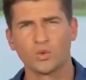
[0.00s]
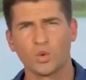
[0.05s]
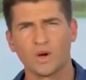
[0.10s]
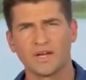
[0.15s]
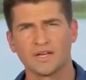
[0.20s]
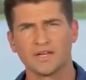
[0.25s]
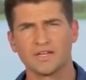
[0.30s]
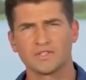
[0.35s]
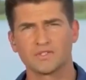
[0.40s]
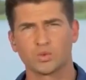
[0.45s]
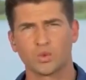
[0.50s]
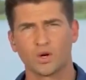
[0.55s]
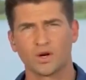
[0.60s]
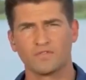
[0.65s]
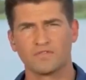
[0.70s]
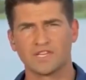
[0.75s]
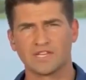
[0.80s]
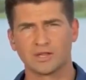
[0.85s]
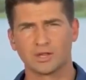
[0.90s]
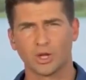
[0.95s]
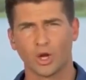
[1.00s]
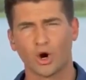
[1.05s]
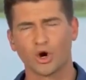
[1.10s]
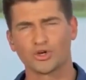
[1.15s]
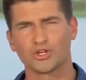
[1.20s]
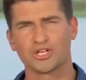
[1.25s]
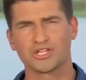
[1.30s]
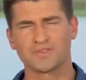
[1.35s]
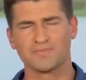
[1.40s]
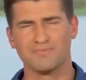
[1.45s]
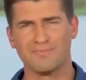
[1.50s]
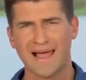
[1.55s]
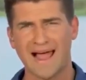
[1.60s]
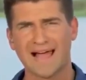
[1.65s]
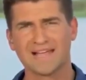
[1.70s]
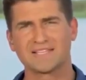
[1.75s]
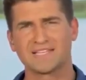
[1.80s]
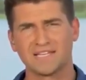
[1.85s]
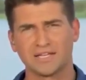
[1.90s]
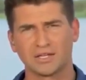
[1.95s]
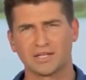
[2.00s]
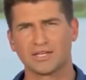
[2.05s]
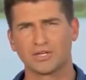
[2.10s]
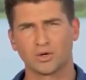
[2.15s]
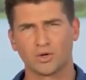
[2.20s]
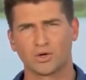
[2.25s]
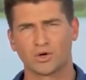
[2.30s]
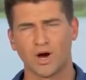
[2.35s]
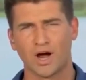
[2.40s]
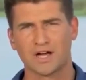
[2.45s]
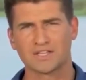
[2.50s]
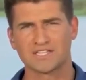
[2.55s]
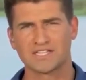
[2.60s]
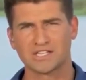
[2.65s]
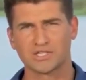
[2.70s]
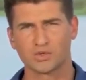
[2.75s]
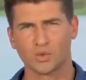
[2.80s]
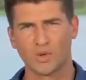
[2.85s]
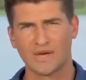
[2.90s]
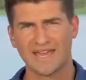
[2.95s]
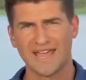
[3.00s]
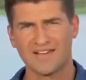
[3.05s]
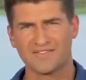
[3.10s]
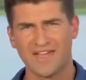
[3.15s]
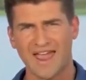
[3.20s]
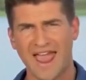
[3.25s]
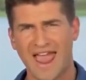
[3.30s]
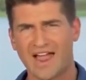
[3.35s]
we witnessed one of the largest mass illegal crossings we have